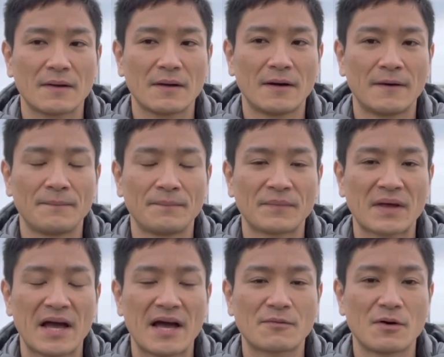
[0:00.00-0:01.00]
um,
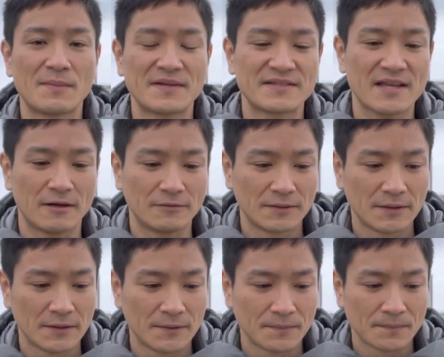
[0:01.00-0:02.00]
I had for myself
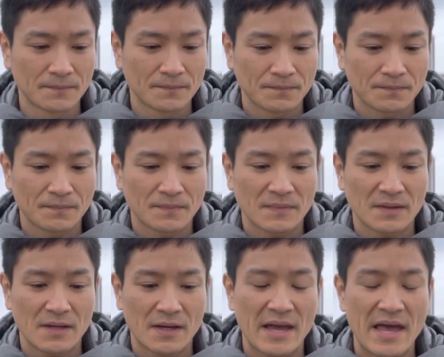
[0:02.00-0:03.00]

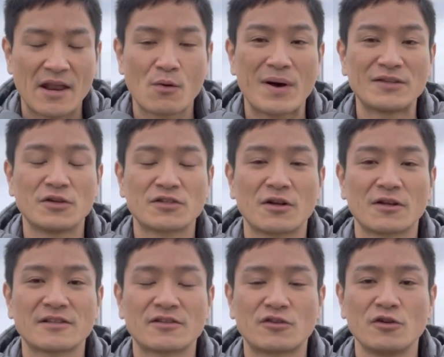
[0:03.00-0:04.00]
uh, and what those
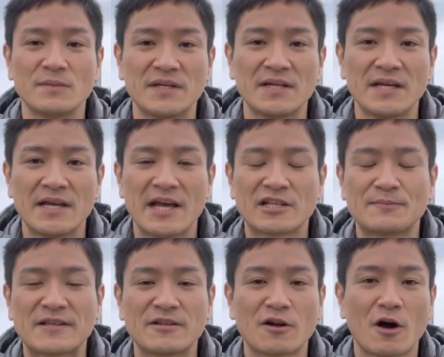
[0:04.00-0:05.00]
closest to me
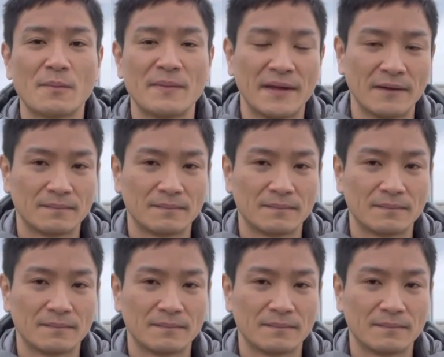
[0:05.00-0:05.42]
expected of me.